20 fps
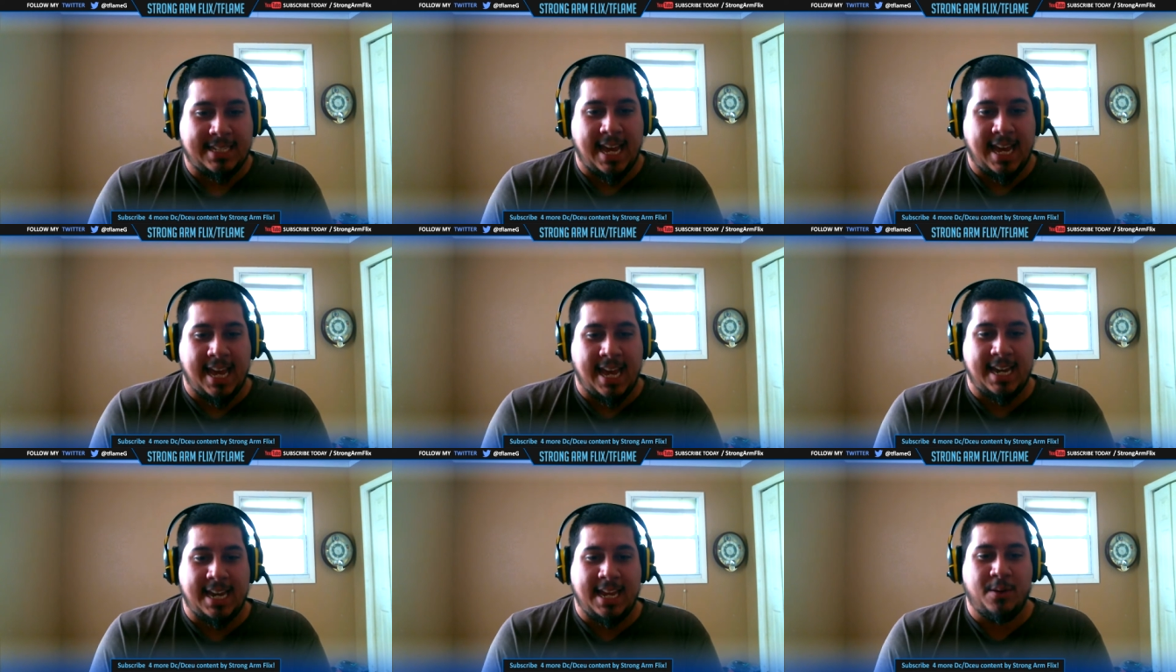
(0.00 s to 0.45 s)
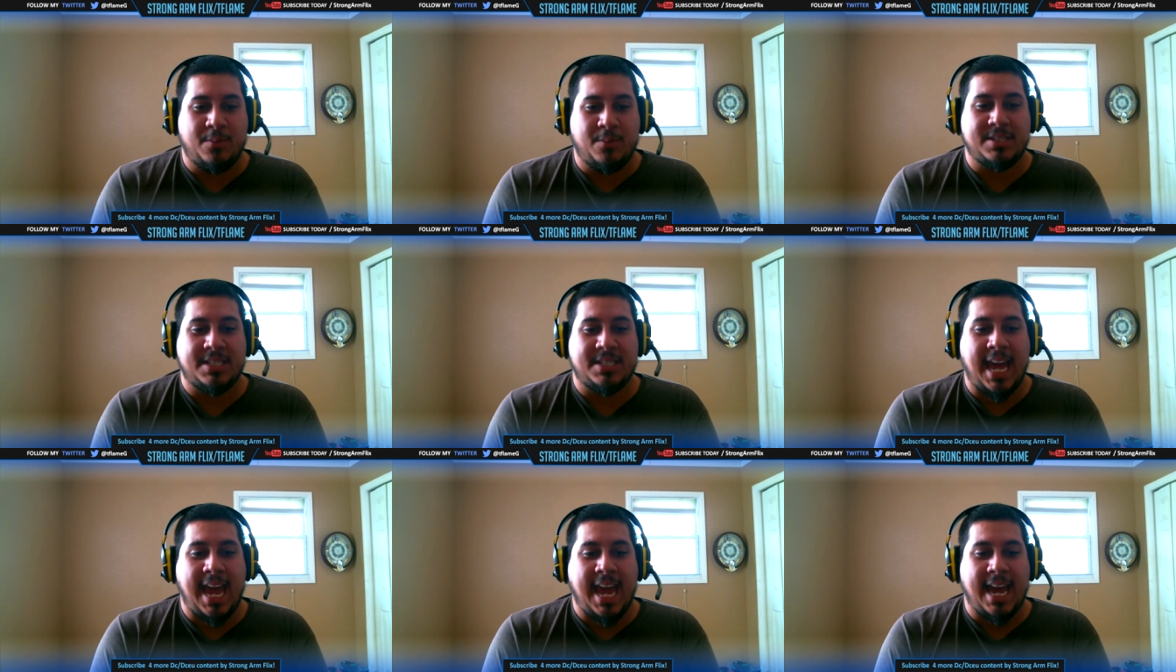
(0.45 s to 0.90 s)
and he
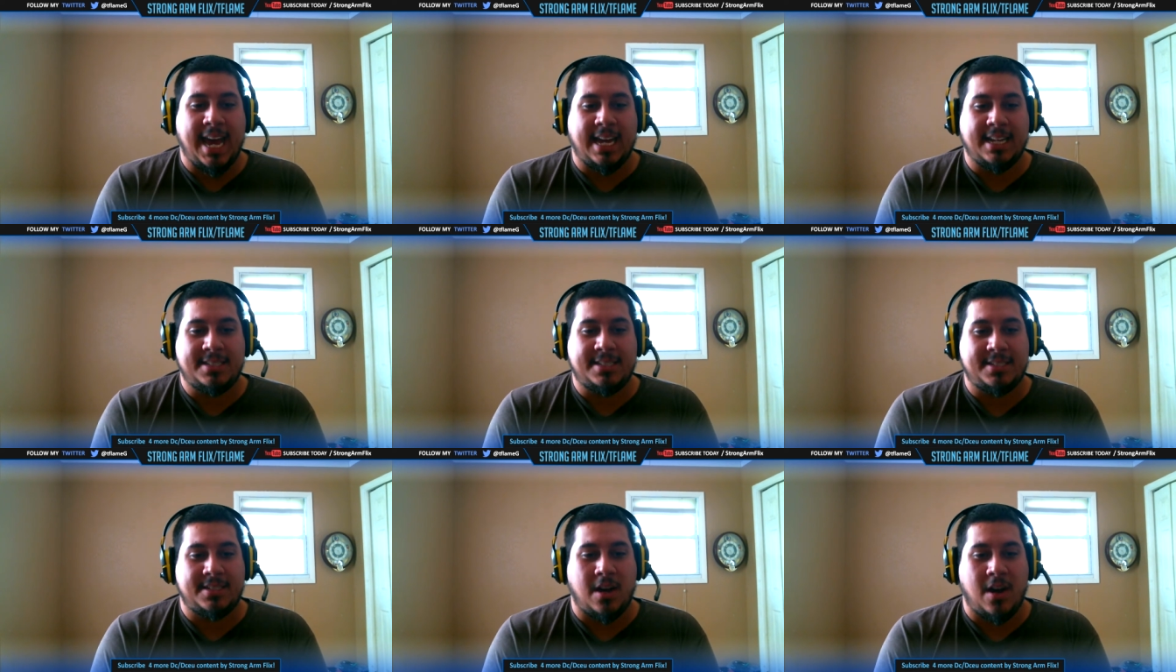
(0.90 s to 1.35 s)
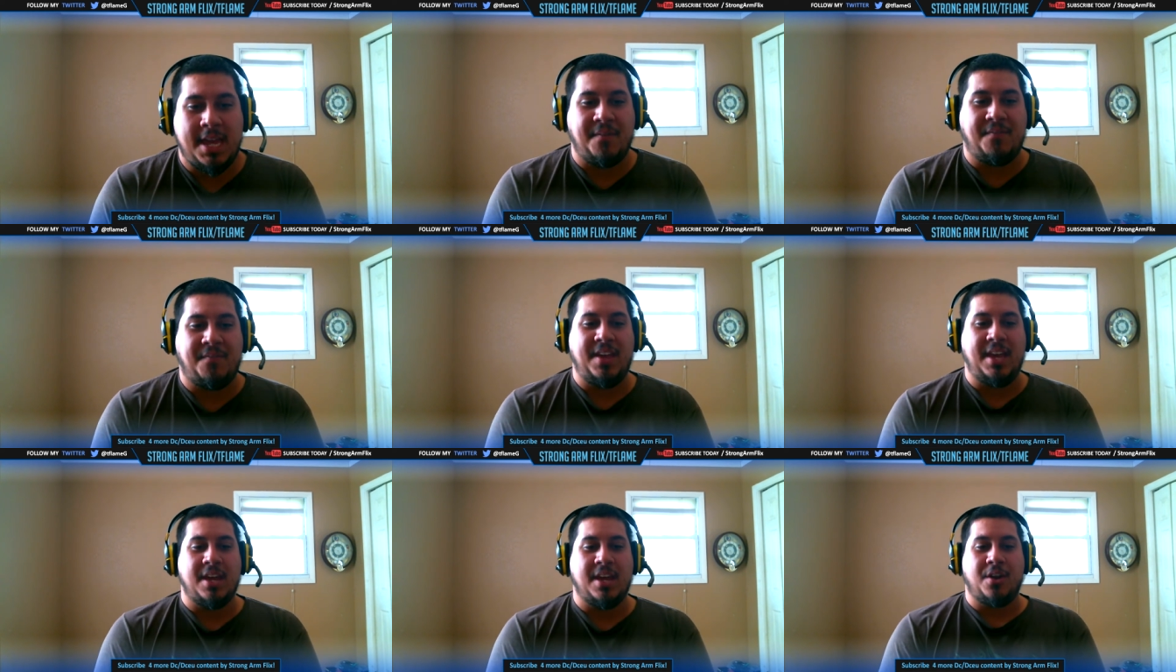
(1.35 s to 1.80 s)
was asked
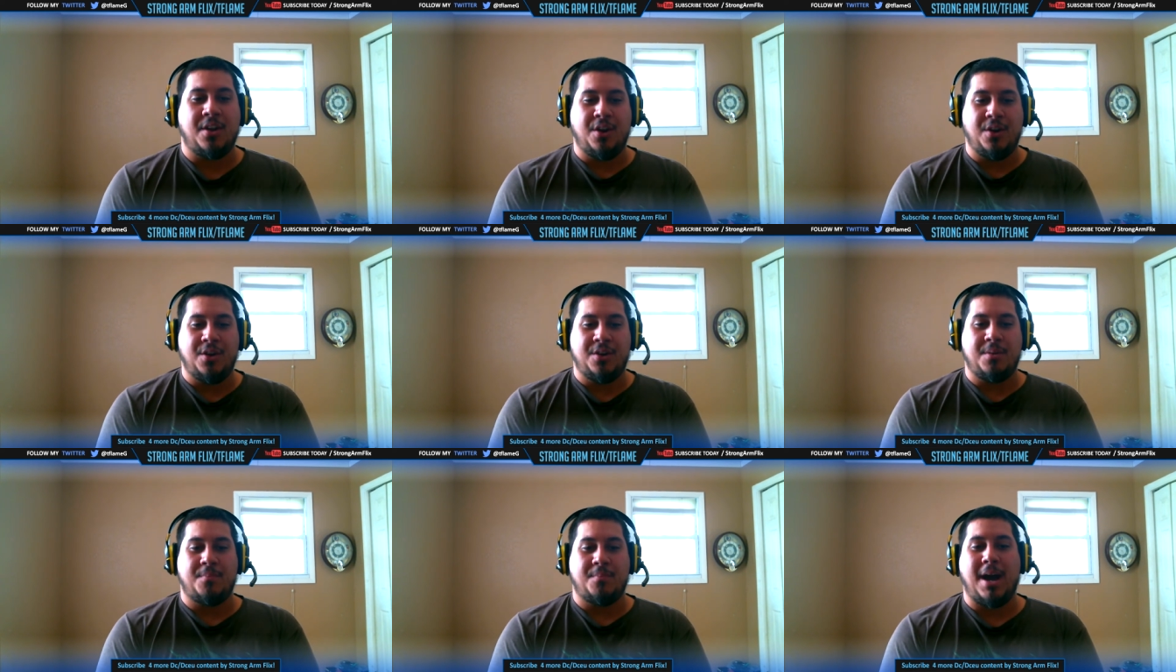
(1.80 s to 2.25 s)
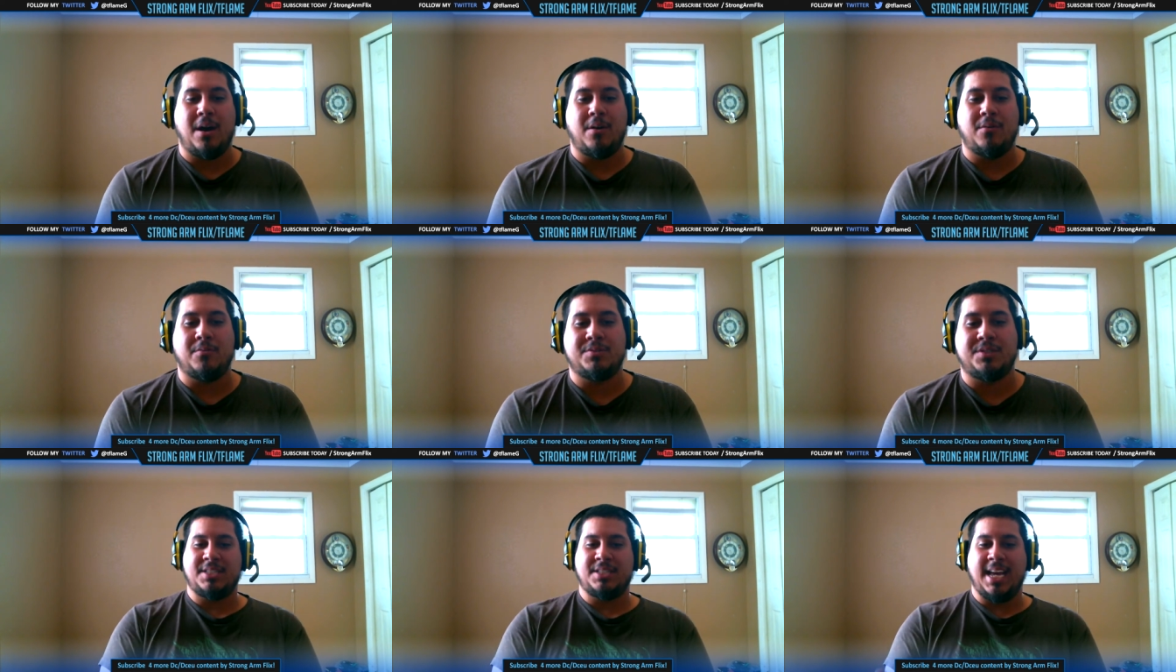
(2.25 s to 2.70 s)
if he had heard
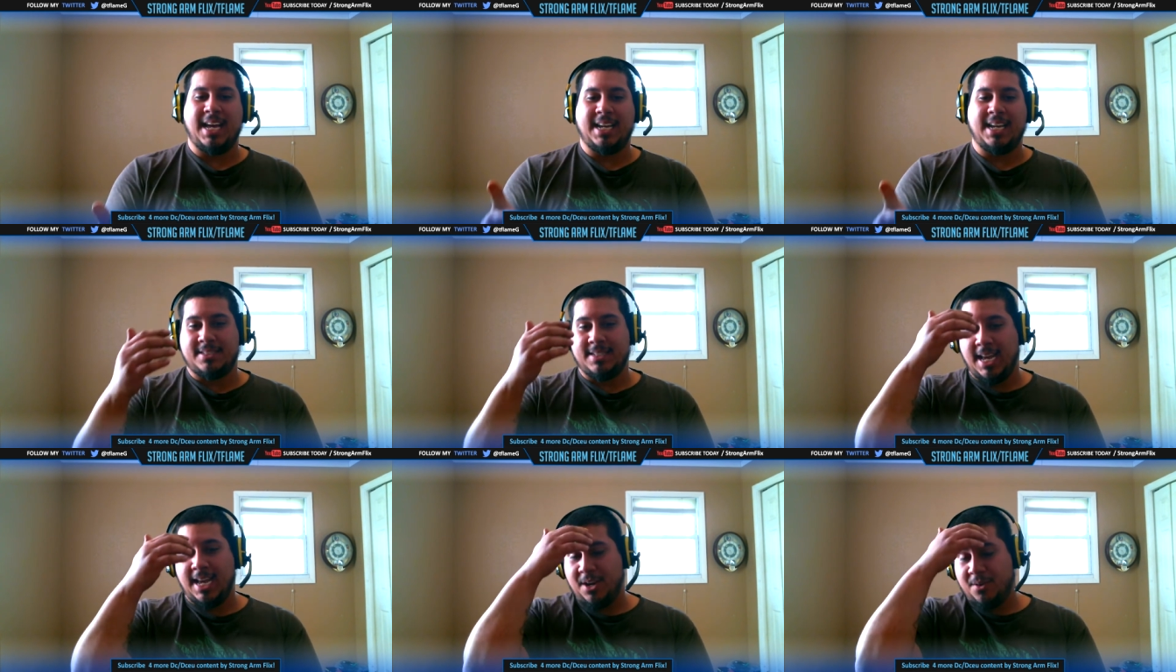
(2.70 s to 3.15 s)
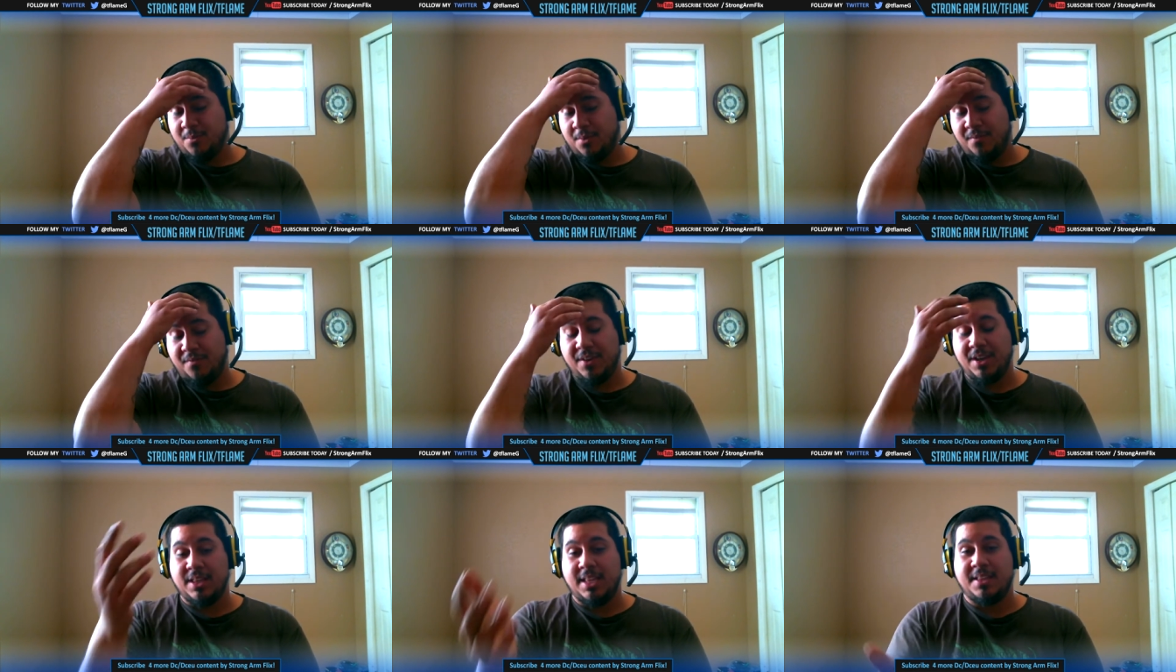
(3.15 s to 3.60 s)
about Zack Snyder
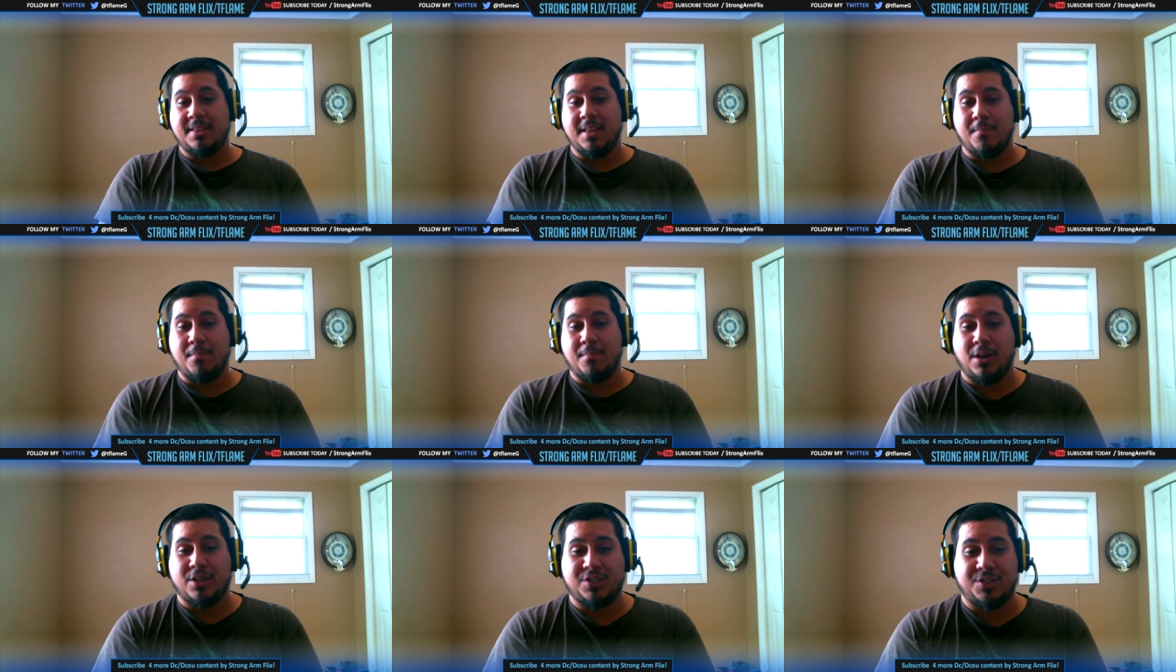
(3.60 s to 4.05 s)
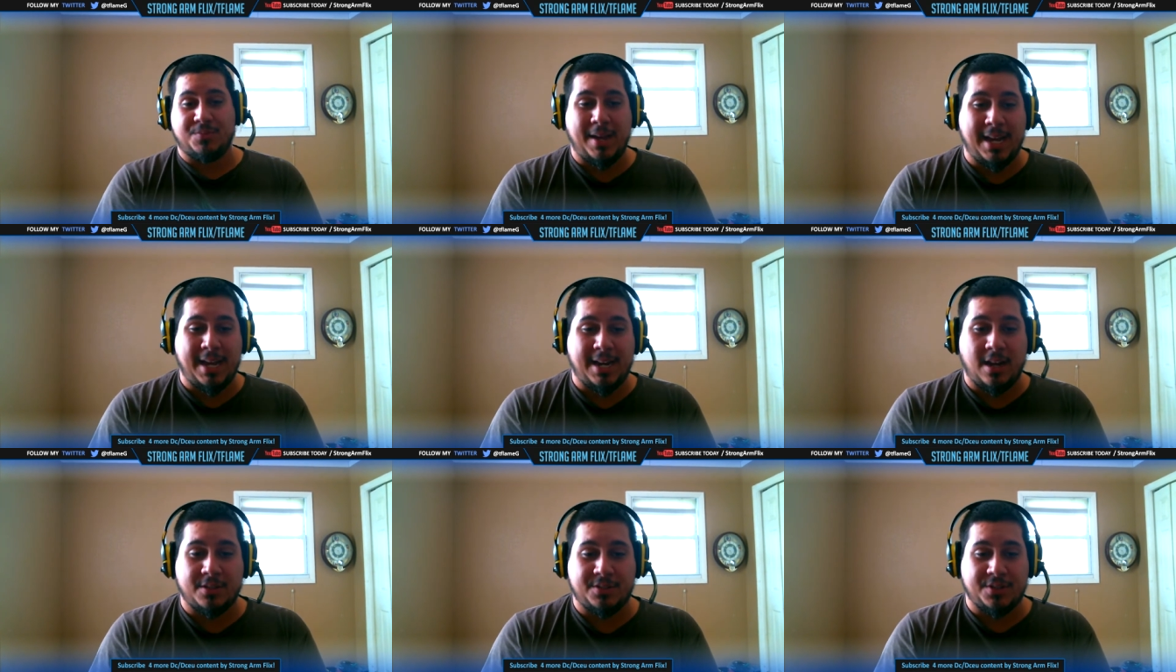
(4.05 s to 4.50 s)
revealing that Martian
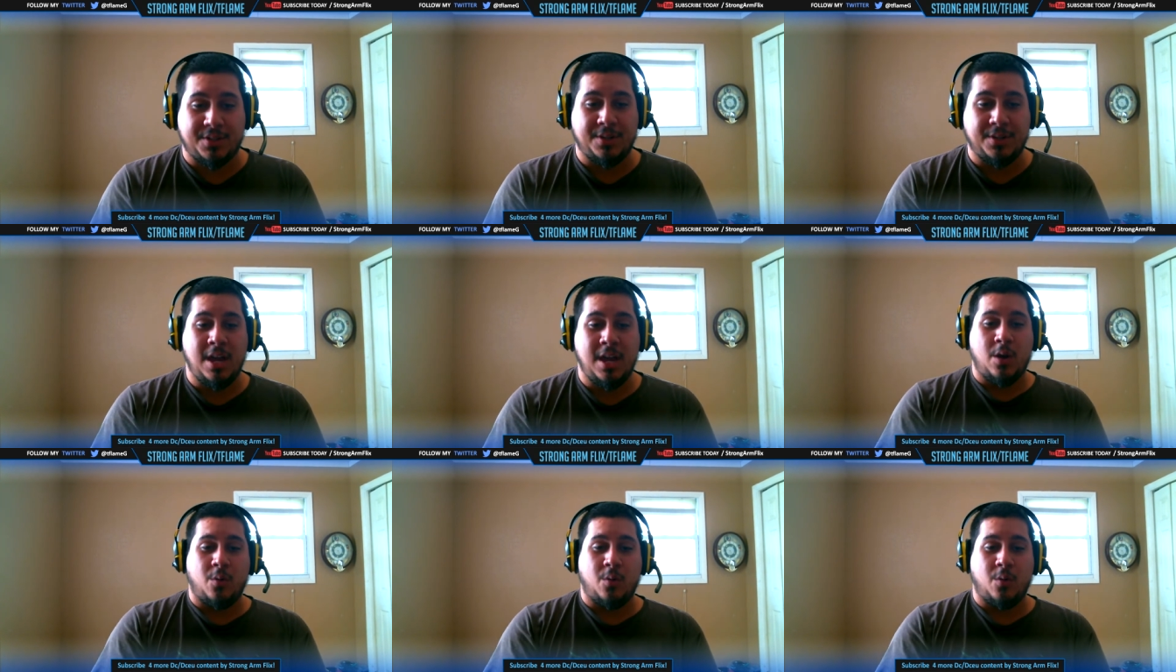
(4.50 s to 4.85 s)
Manhunter